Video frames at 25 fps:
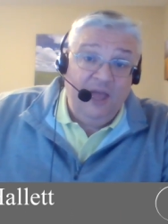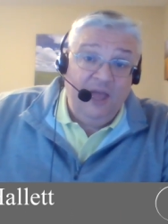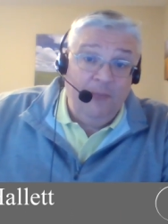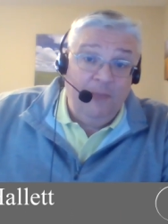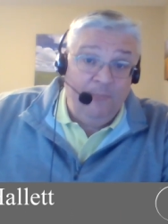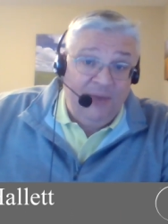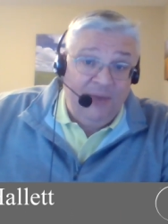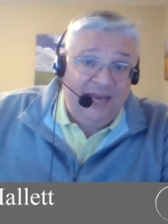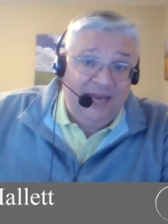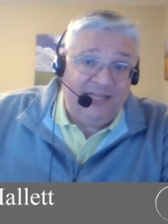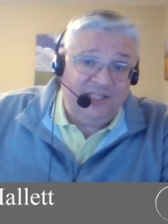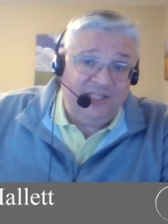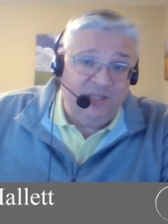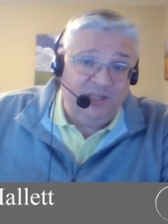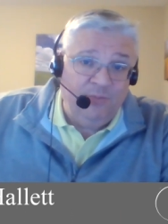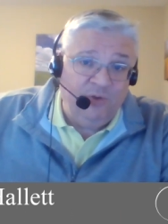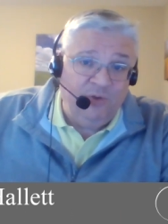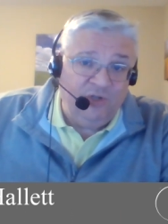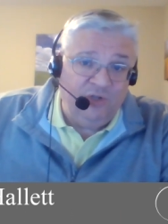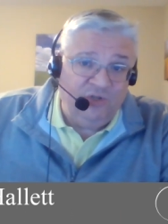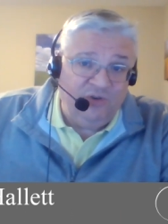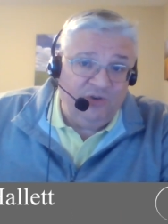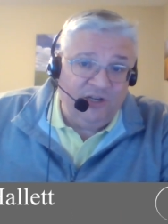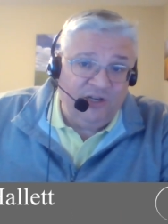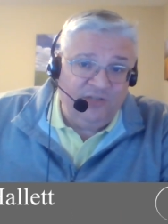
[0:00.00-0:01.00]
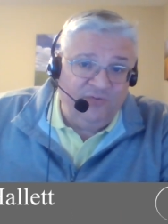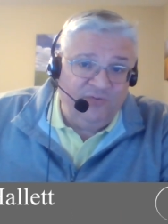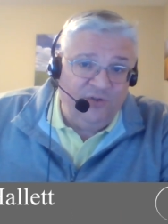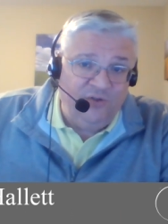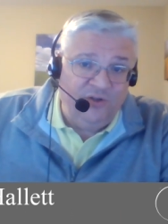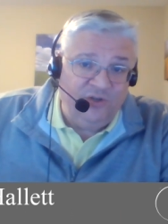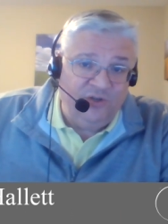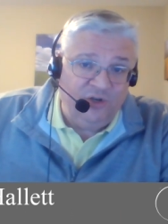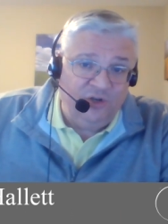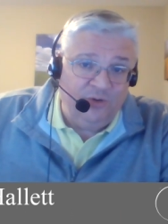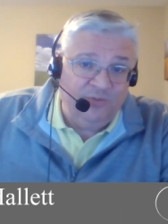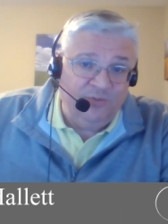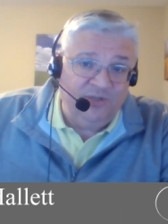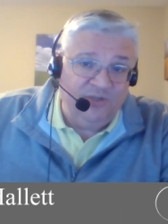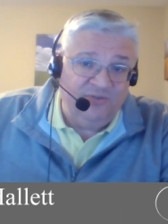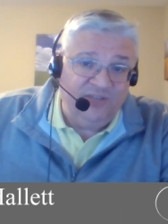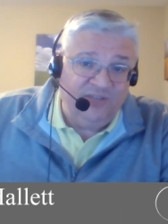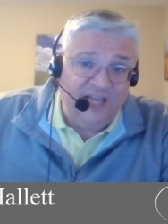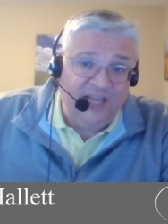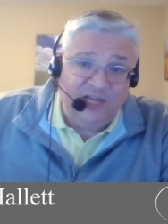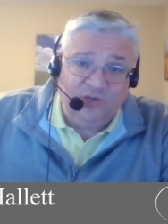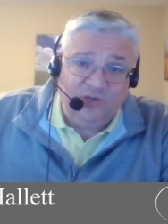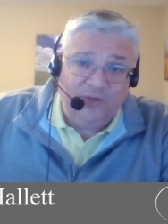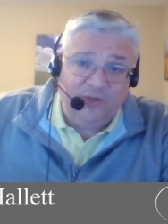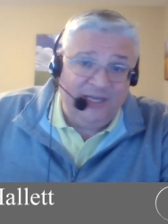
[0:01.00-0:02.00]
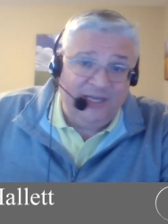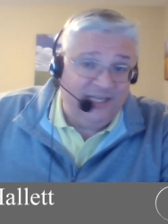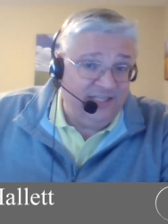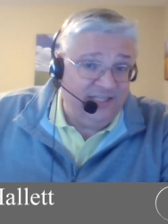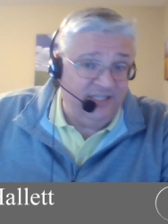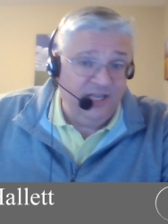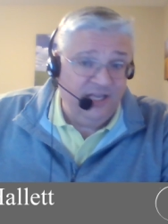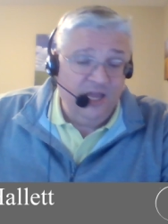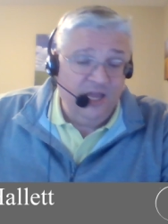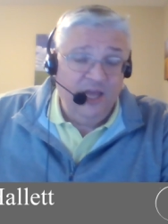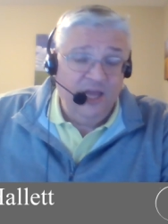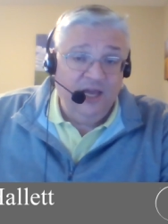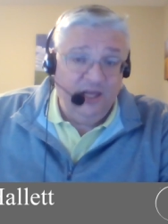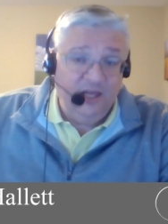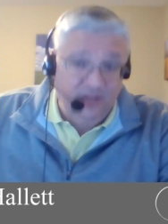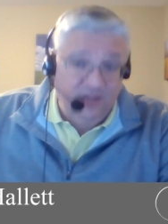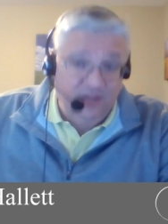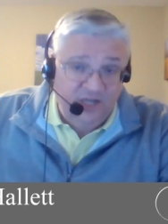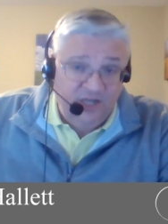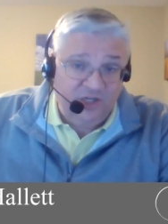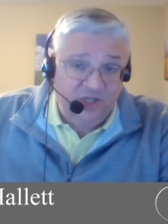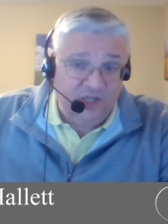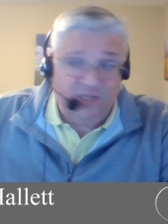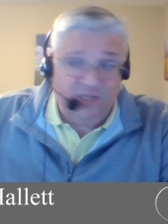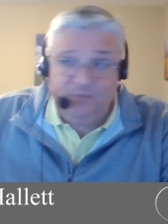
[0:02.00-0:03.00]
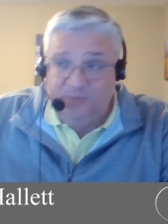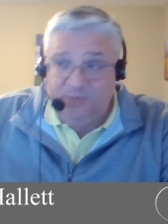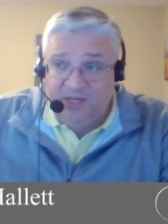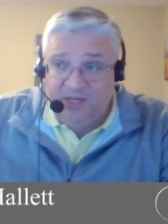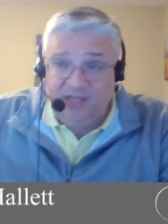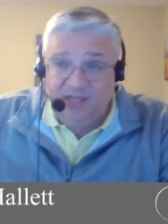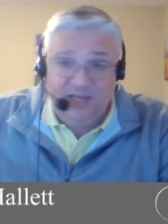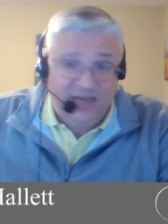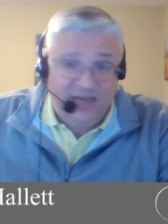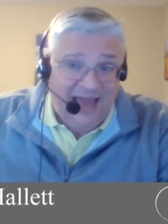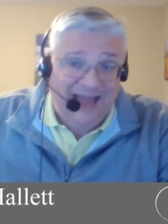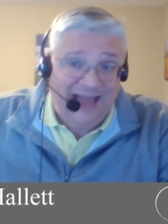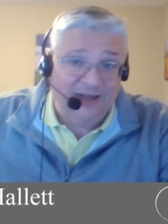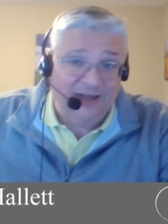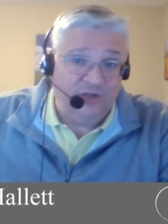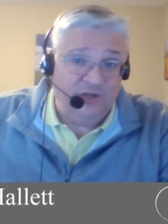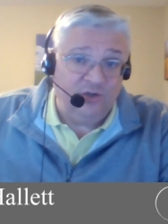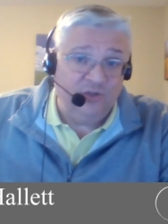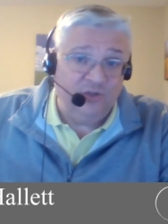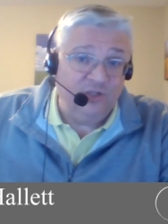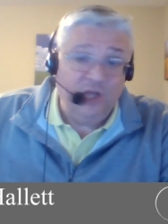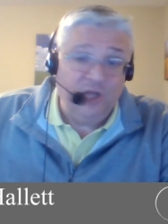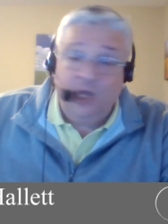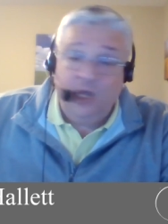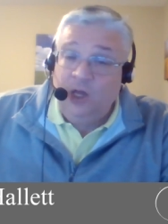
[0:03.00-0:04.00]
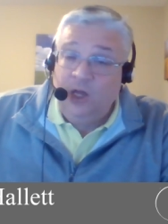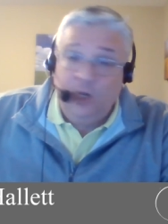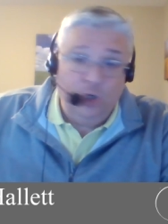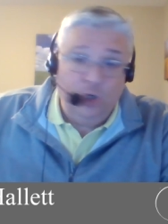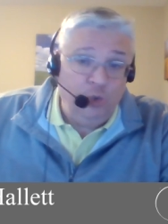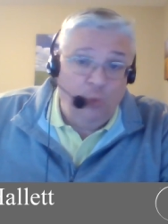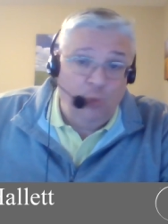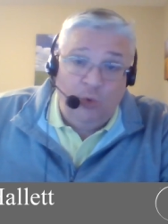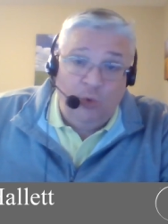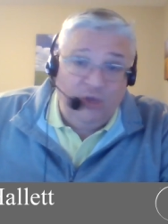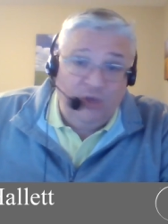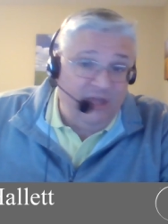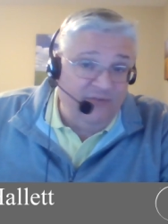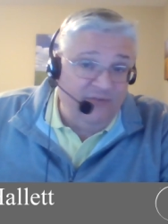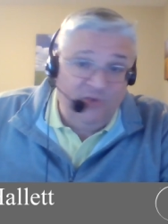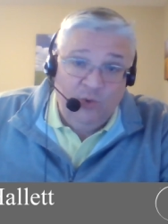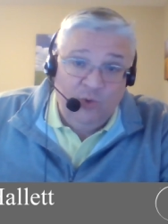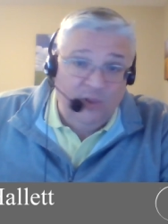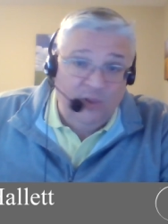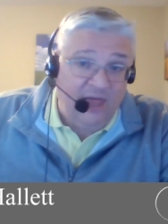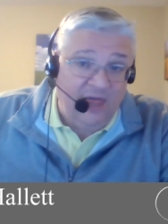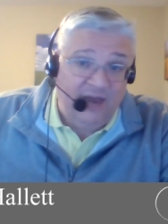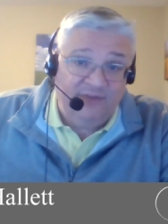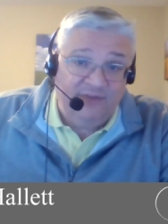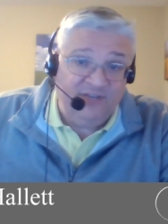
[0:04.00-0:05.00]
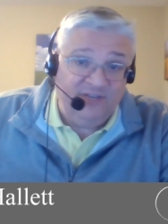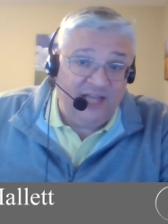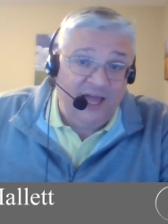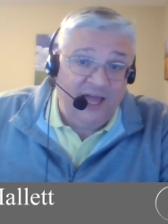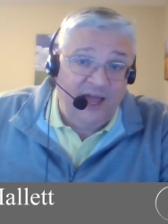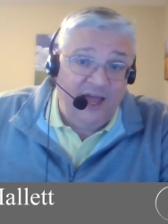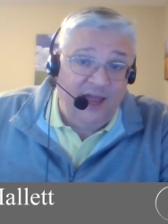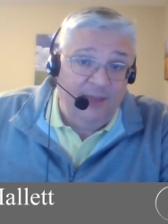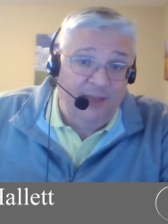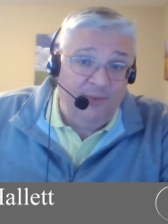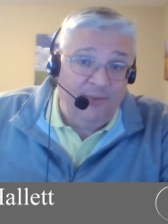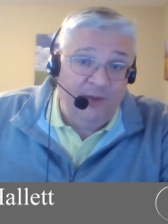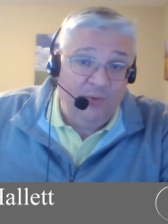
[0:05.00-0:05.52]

but it's the most stressful in terms of scheduling because clinicians, particularly doctors, won't give you a lot of time.